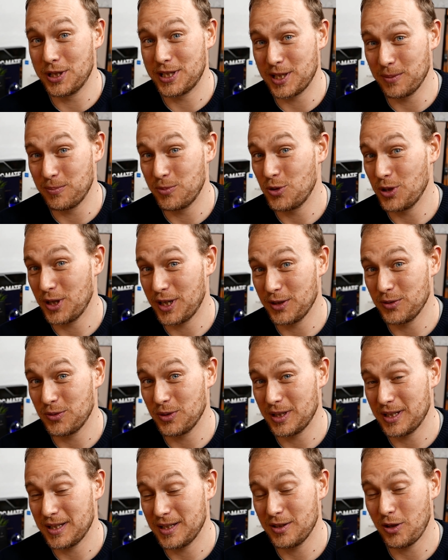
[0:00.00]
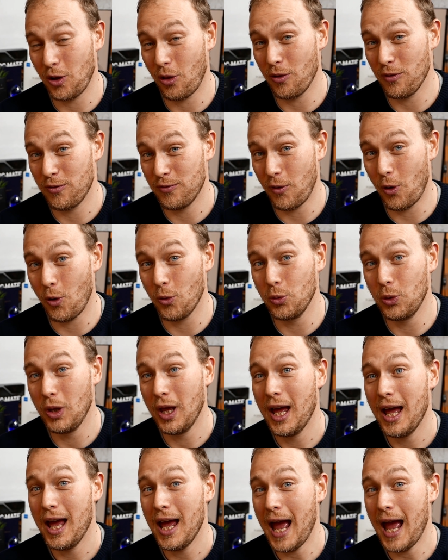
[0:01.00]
a sub $300 phone,